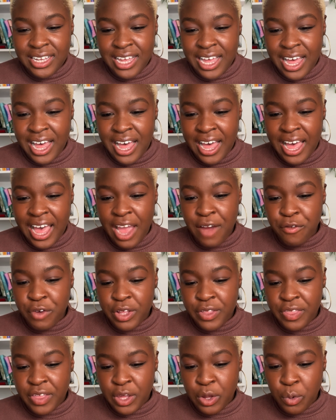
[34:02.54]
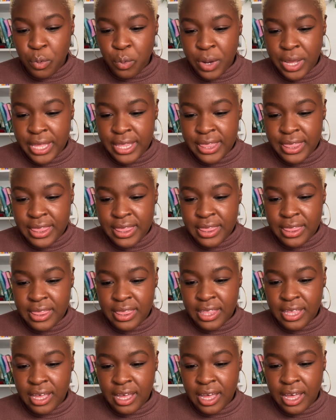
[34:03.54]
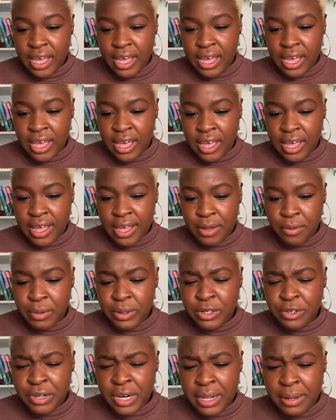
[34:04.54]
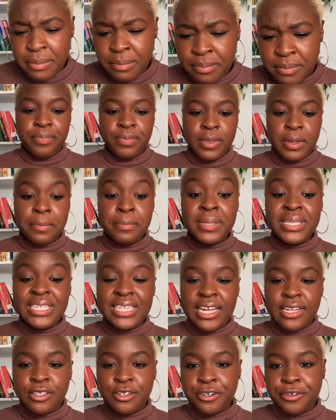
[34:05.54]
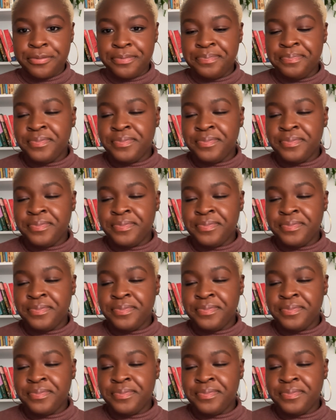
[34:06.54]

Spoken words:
everything with what's her name? Misato.